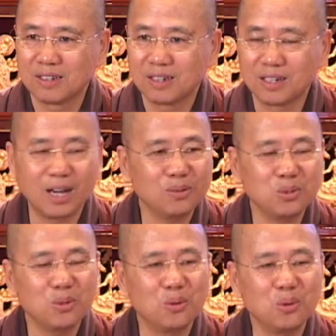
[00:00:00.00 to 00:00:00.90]
And how do
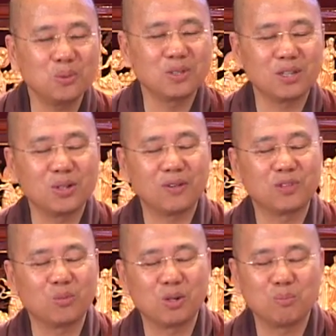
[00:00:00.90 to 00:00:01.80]
you know that you have
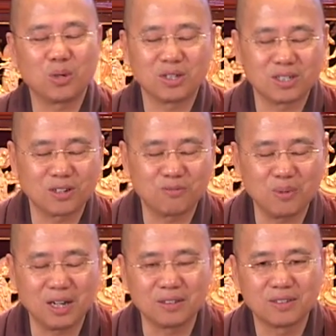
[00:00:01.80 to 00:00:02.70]
that one-pointedness of
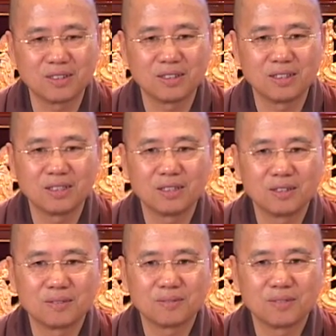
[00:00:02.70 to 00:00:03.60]
mind?
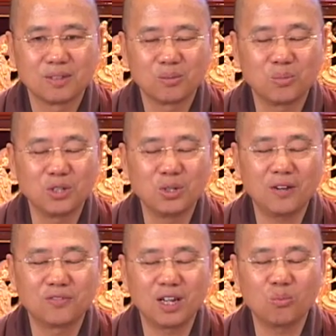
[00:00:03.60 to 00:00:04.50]
When you
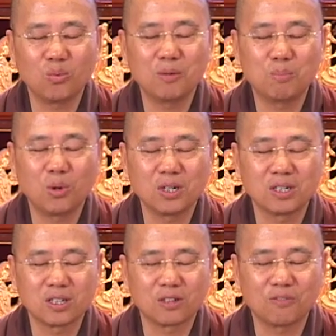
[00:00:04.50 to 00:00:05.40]
have that
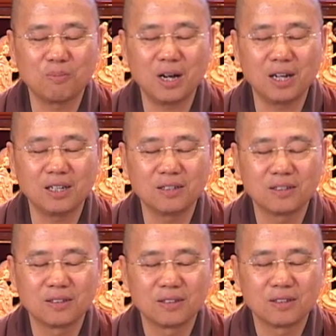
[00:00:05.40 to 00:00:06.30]
one-pointedness of mind,
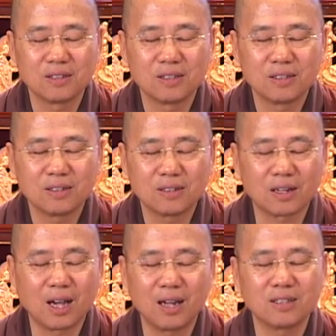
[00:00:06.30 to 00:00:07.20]
the
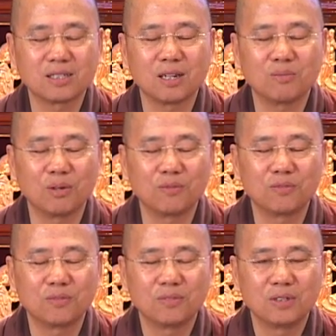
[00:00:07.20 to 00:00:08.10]
concept of
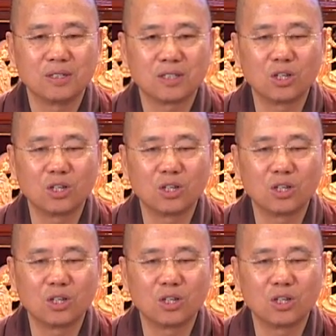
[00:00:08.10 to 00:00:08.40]
the